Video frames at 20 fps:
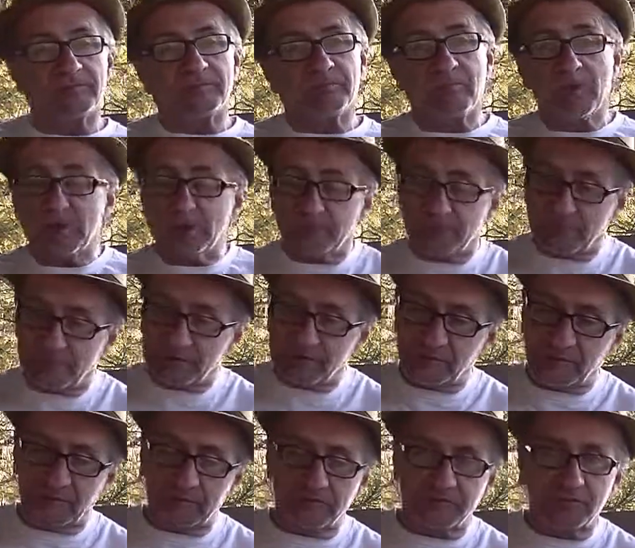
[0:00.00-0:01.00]
But this
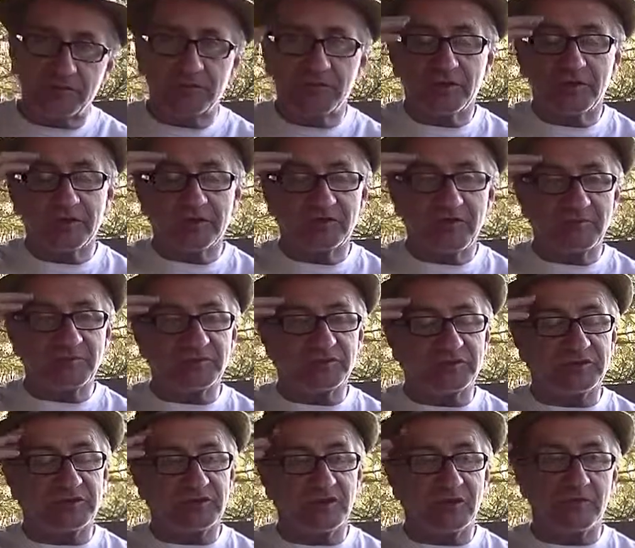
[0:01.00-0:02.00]
person took
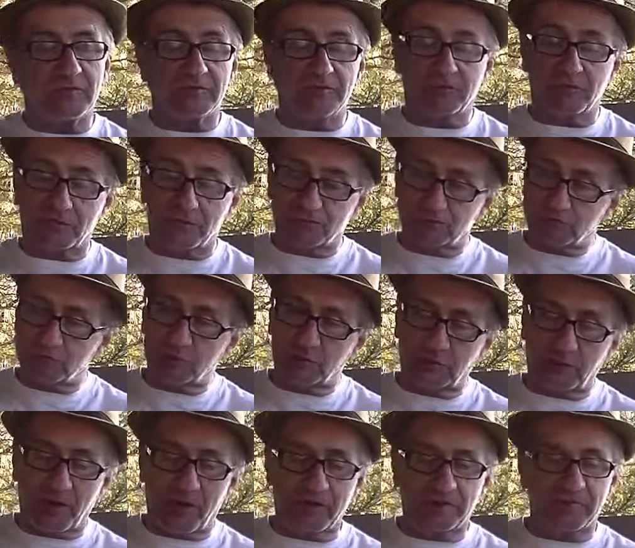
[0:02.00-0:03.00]
exception, and I was
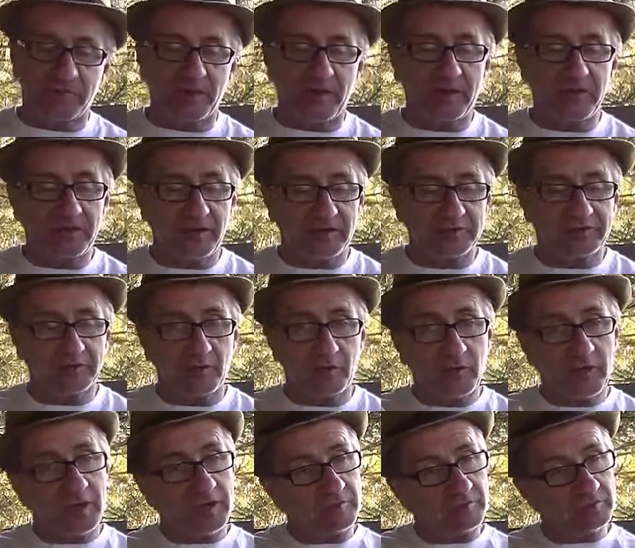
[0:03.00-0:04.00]
surprised by it. And I said,
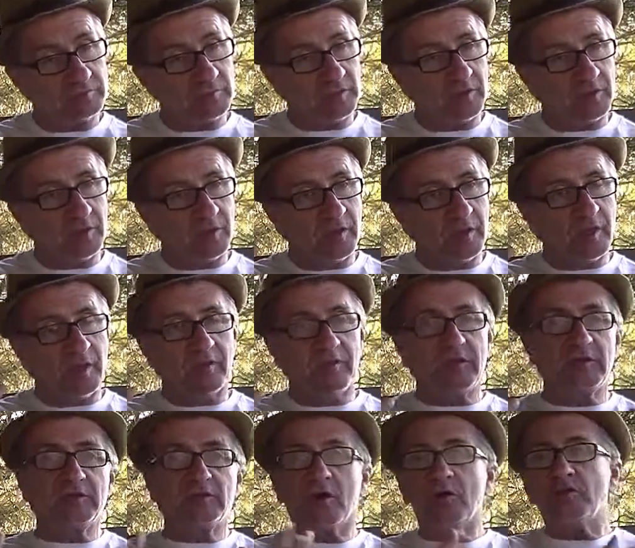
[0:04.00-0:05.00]
okay,
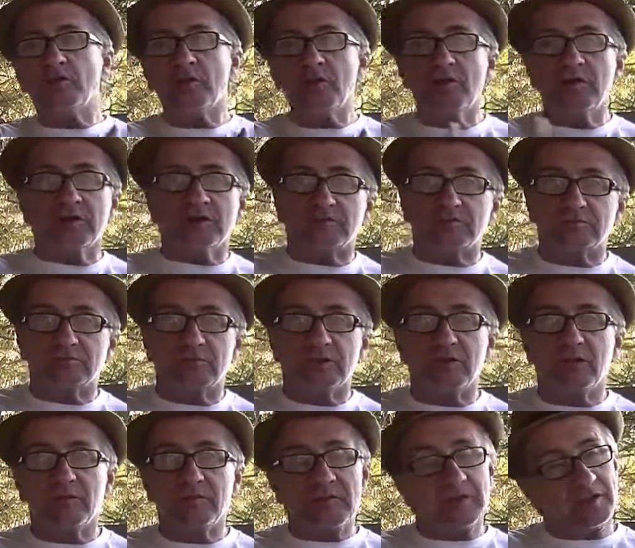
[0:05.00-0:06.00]
then don't do it. You
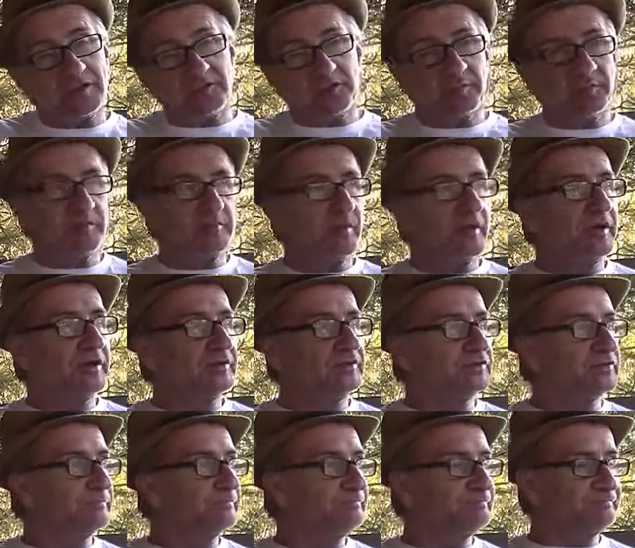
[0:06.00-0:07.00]
know, I mean, that's pretty
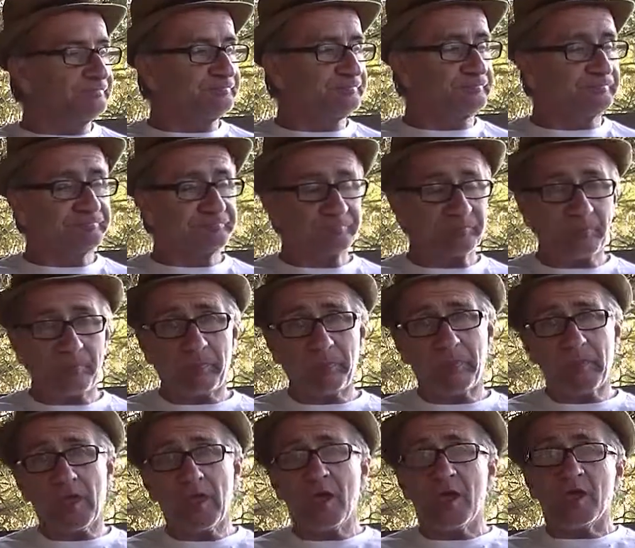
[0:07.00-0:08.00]
much.
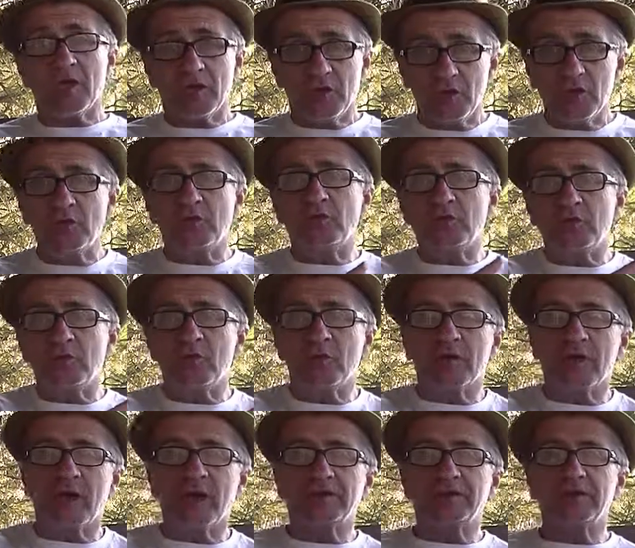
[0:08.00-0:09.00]
You do what
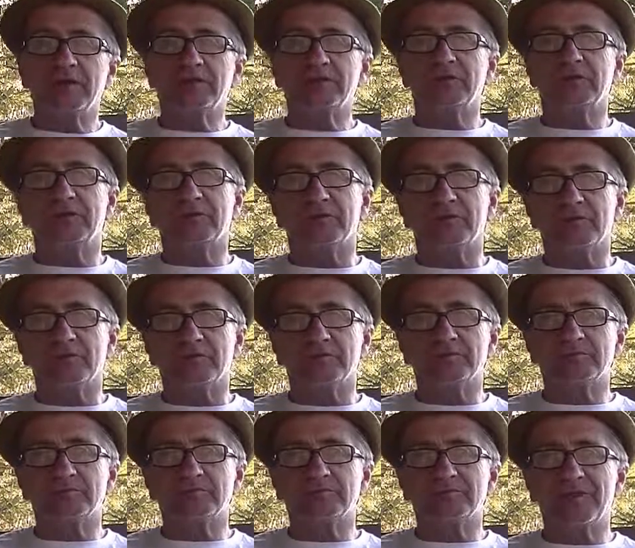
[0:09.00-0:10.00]
God tells you to do.
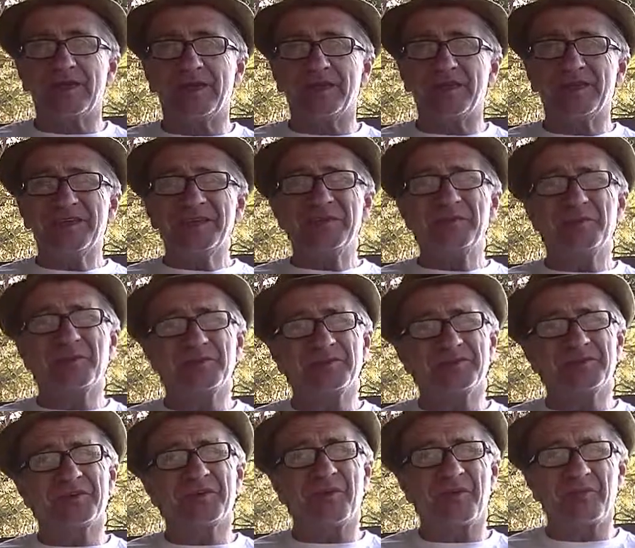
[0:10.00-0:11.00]
And then the
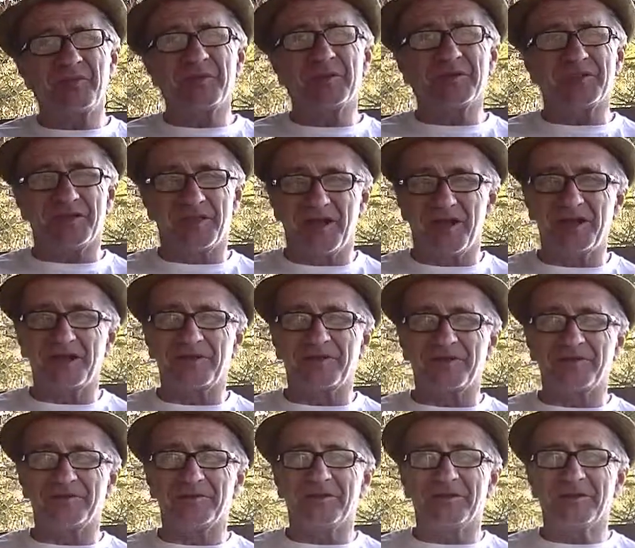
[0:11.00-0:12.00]
person called me a liar.
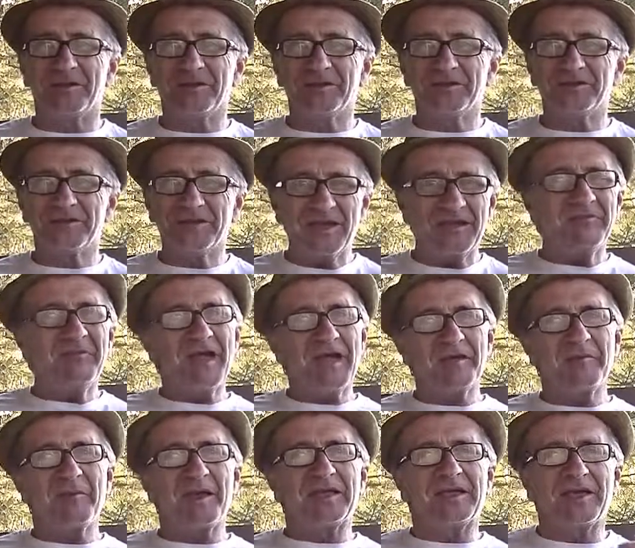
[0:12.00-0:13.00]
out
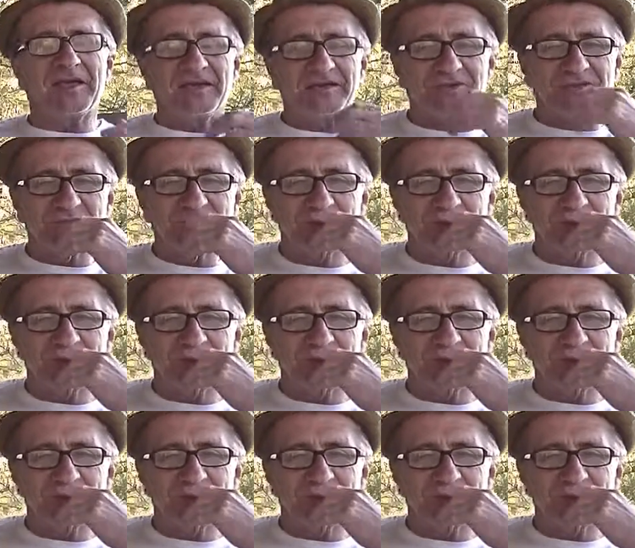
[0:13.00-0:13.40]
rattled my cage.